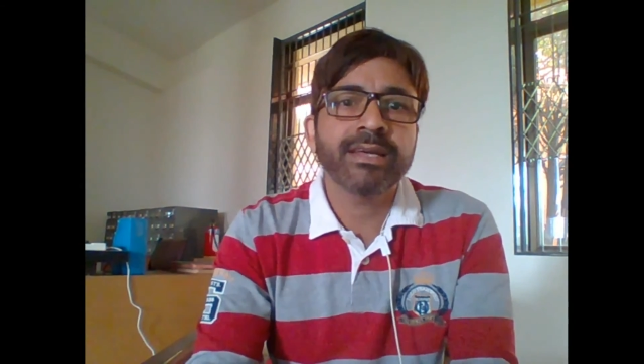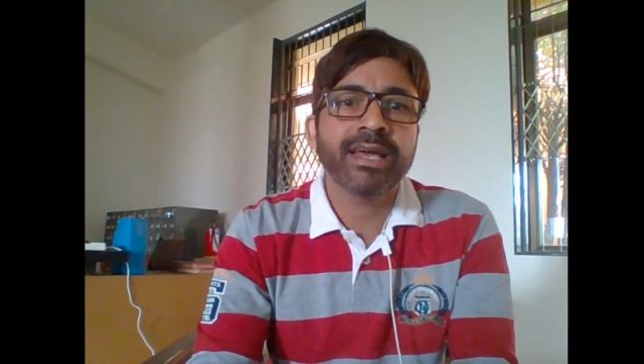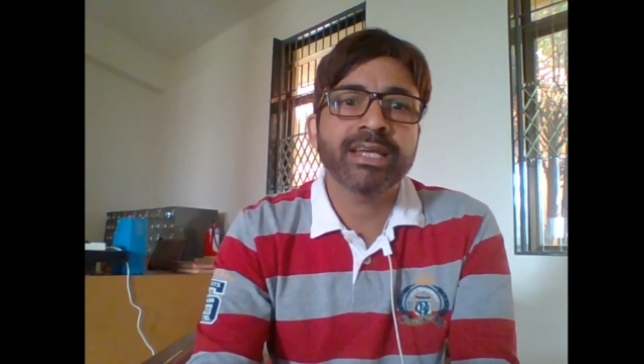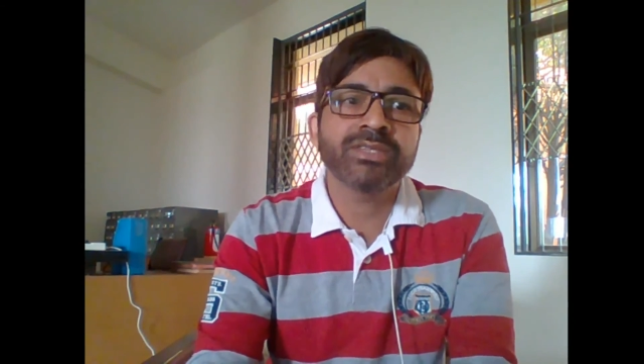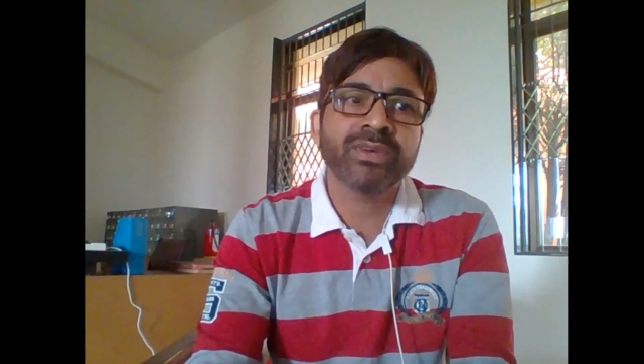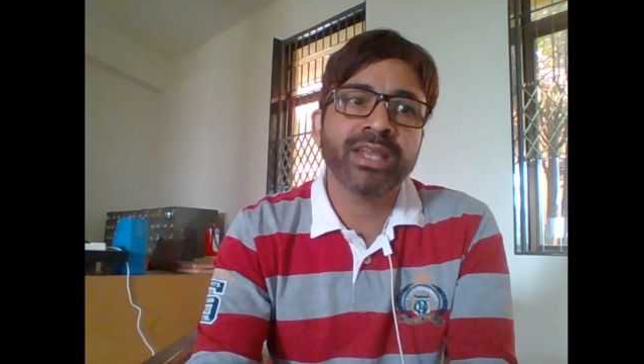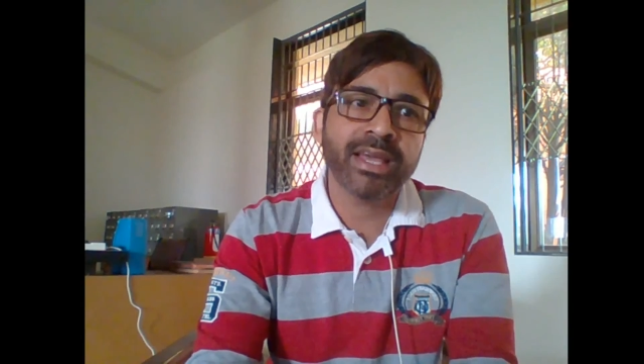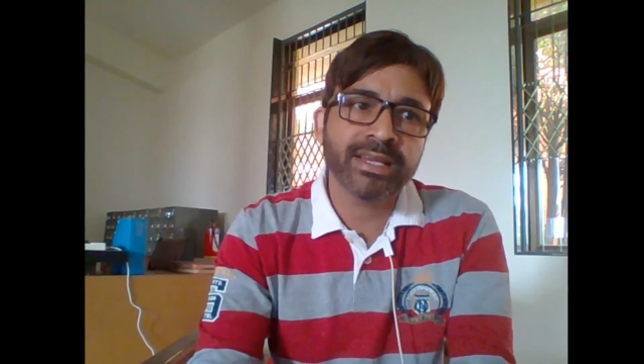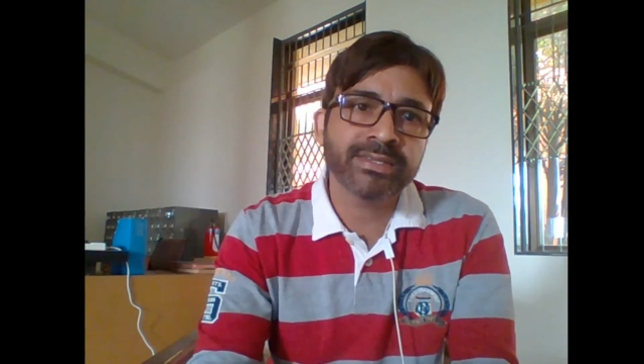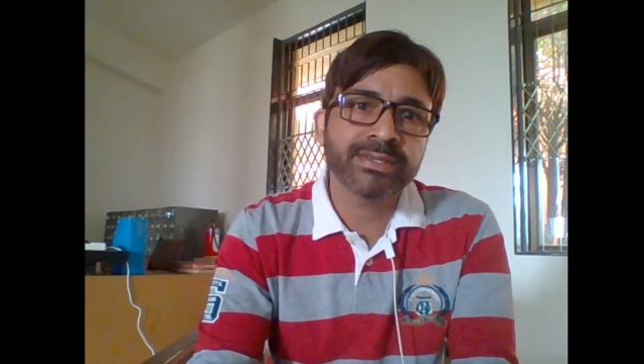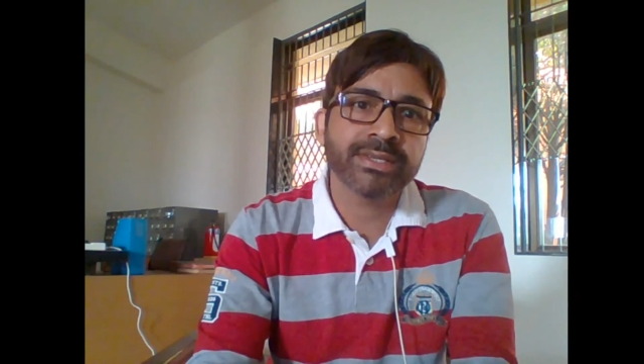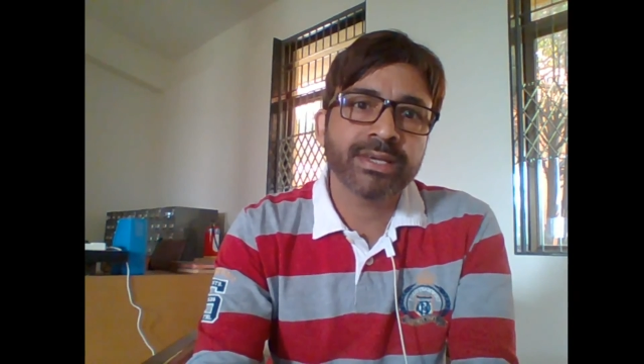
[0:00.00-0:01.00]
as well
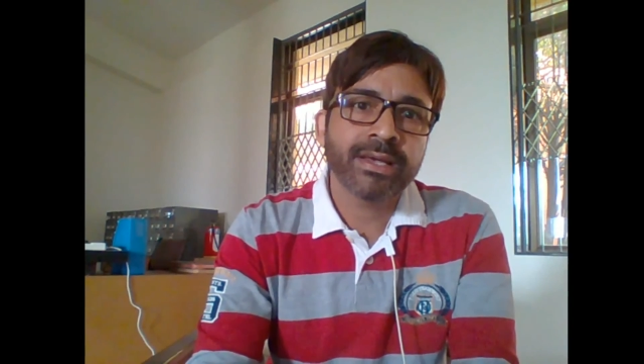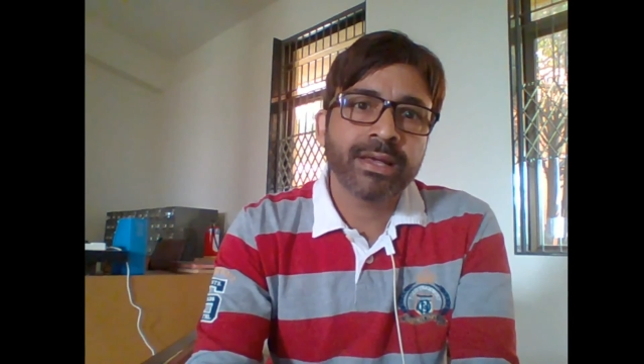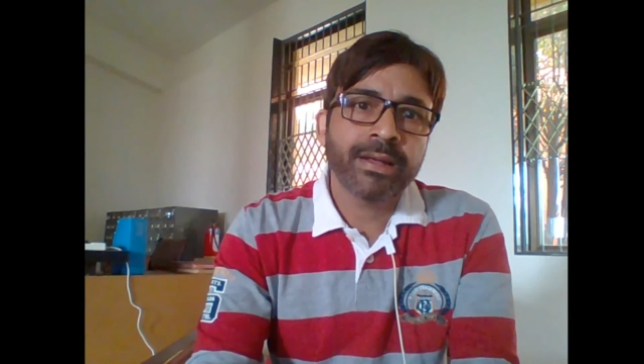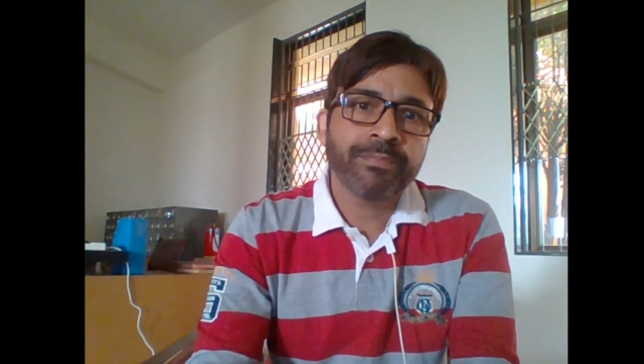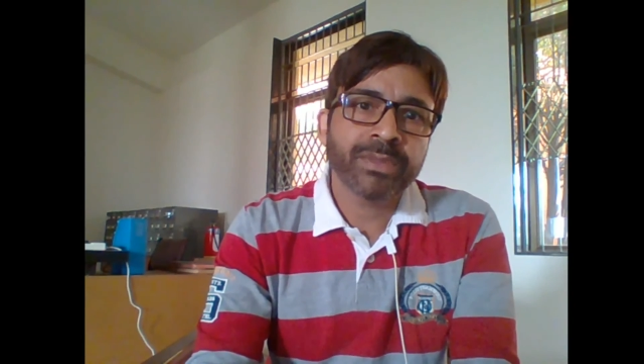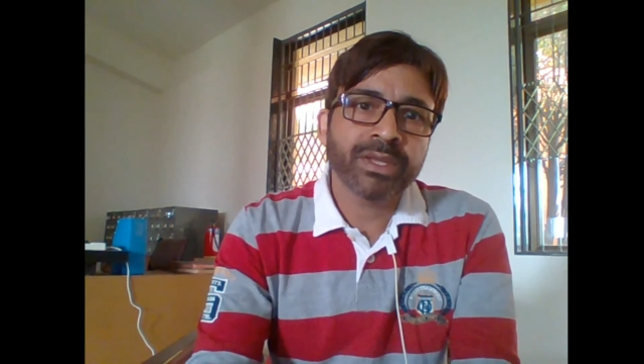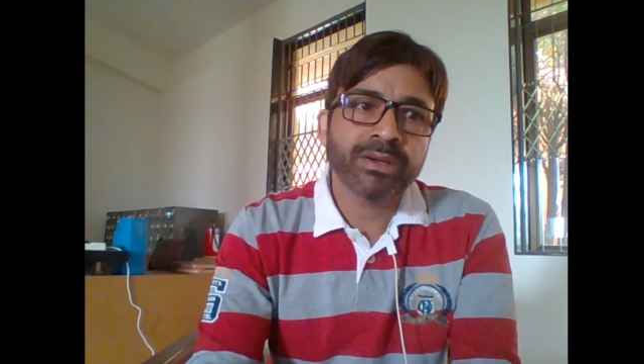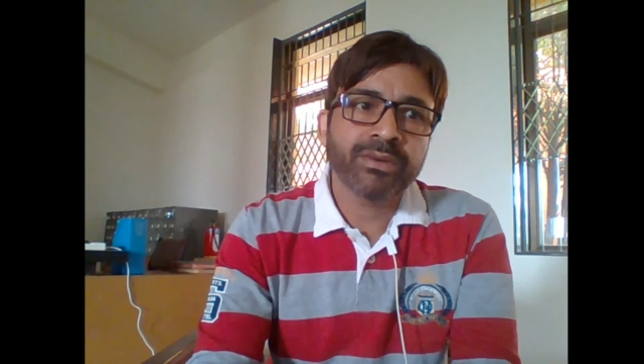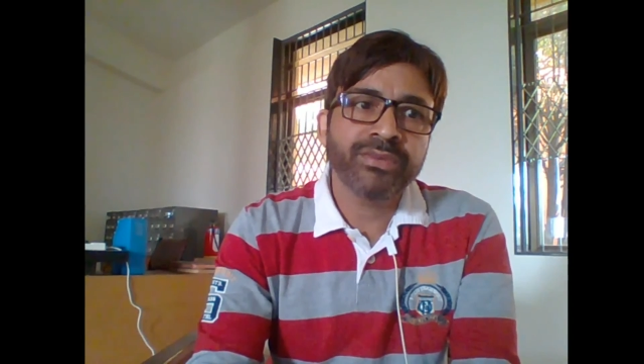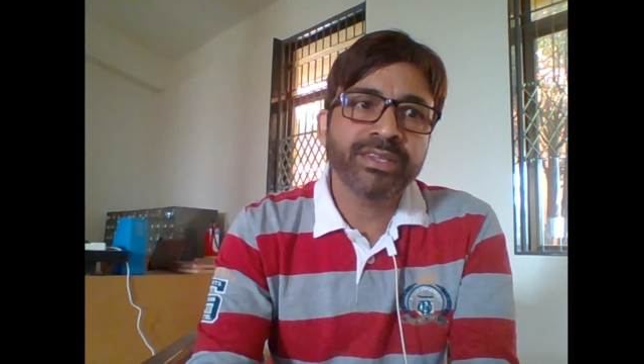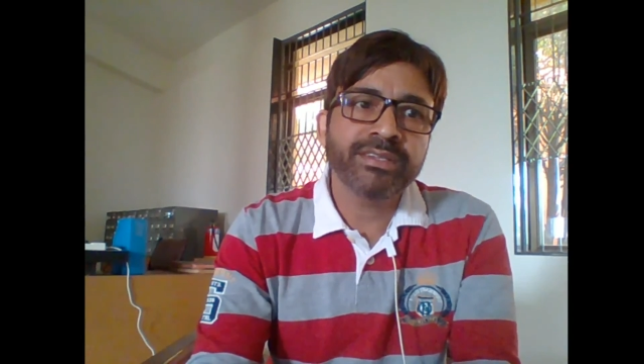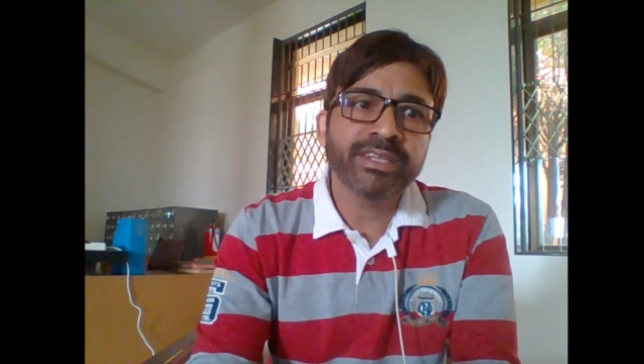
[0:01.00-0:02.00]
as
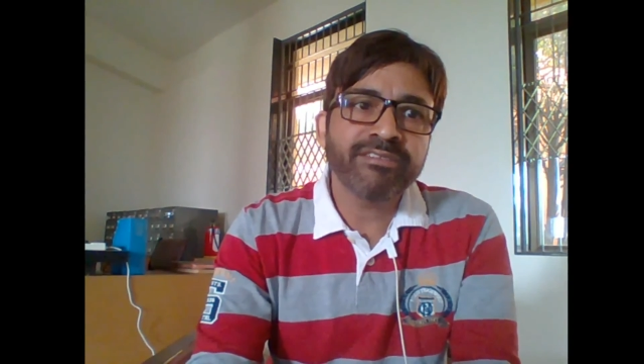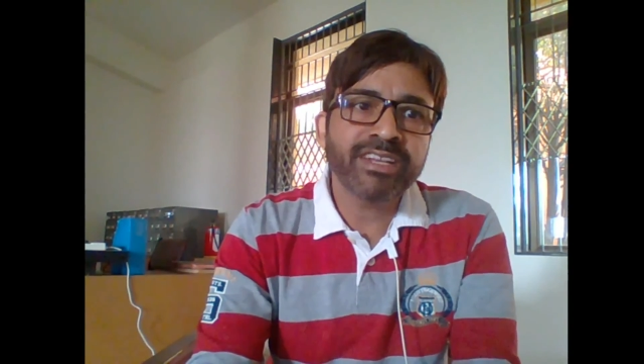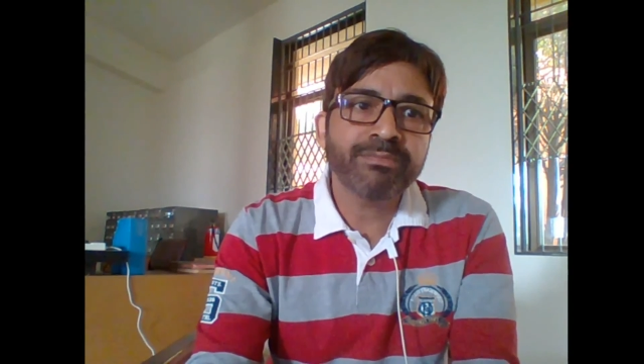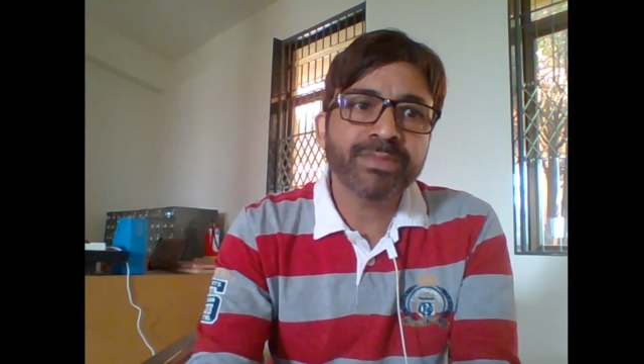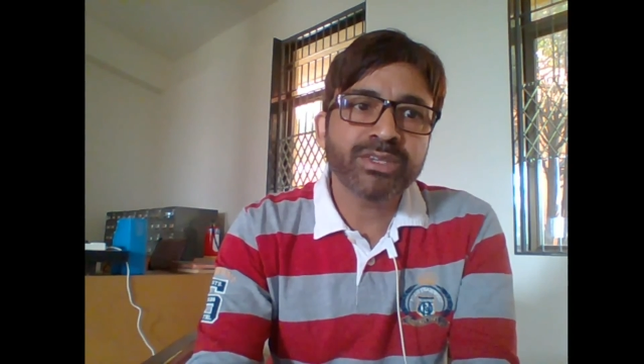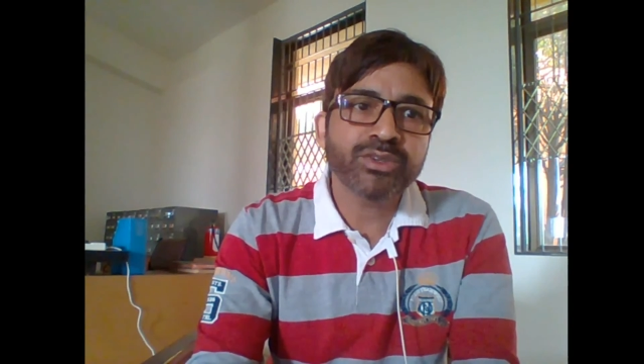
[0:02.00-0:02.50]
with the development